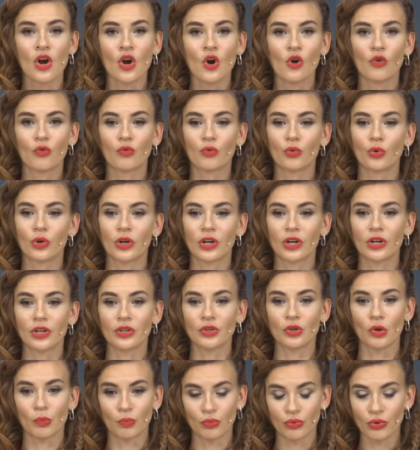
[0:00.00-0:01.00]
for
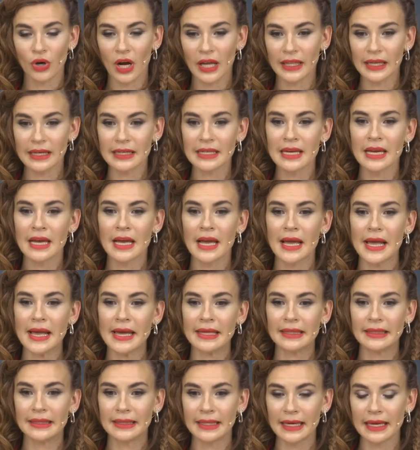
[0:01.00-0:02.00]
your product?
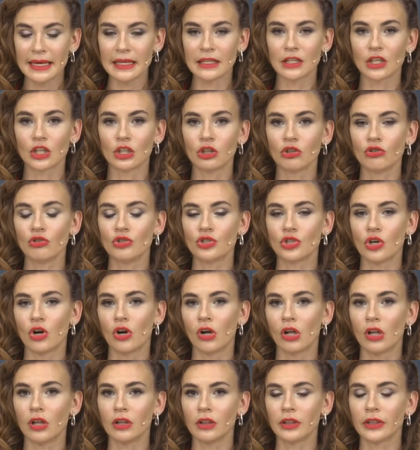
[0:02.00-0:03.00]
And they include
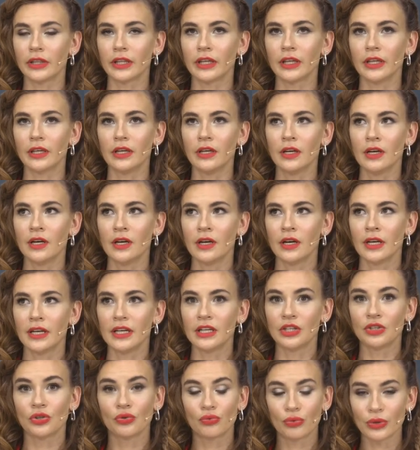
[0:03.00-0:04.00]
all the
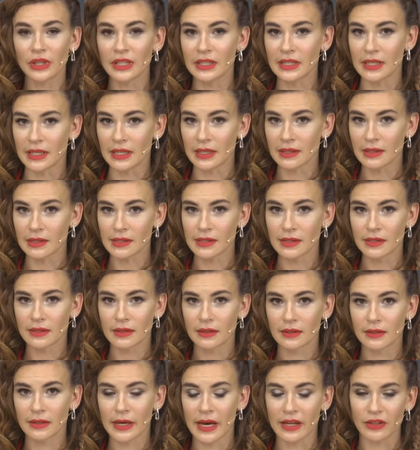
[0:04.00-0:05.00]
ingredients
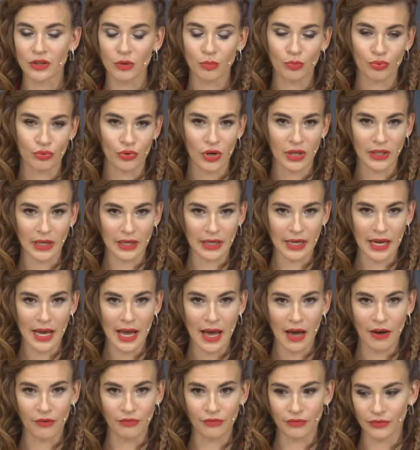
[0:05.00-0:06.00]
that the product
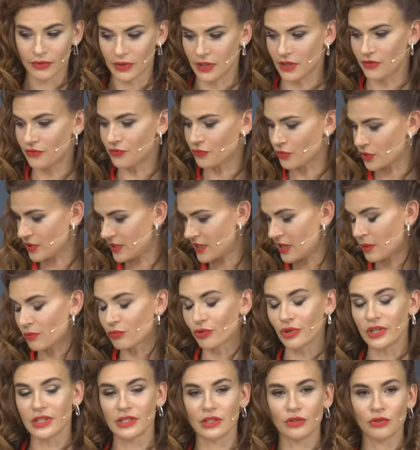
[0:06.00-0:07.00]
have, if for some
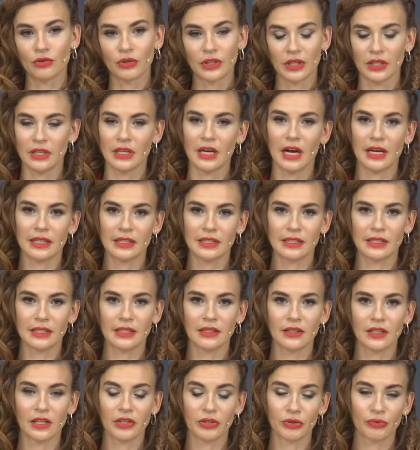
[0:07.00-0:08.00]
reason you cannot see
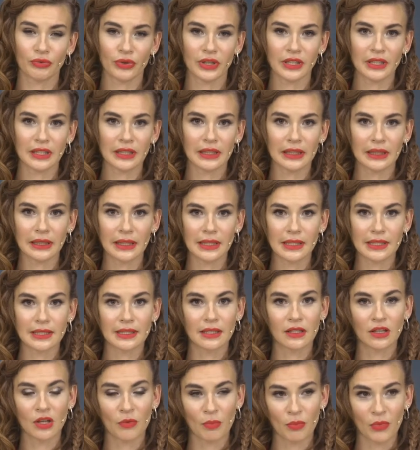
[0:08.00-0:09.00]
the ingredient list
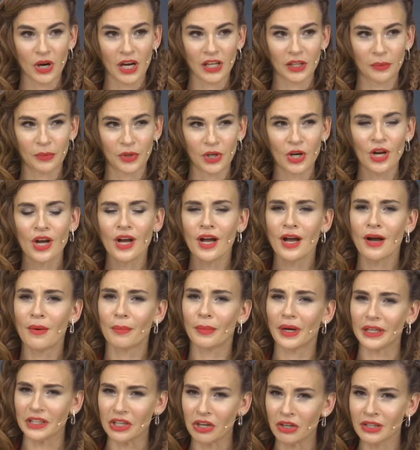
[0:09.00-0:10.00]
in the monomer.
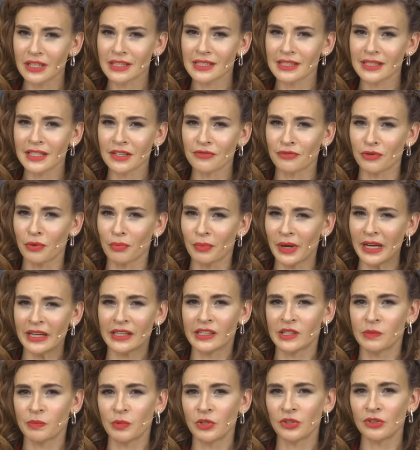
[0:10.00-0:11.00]
But honestly, from my
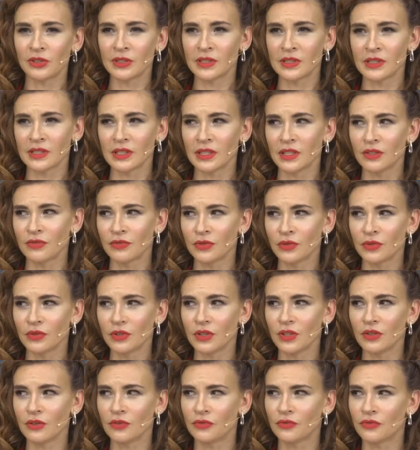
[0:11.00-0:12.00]
experience,
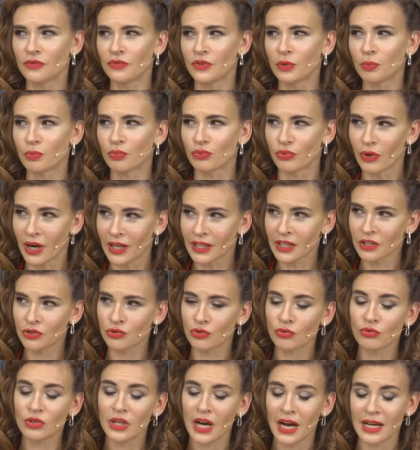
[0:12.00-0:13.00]
if the product
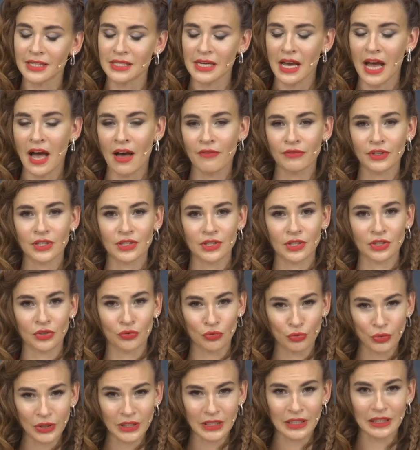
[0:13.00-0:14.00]
do not have this
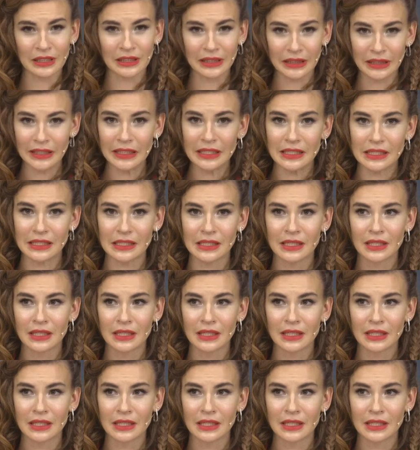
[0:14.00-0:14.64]
ingredient list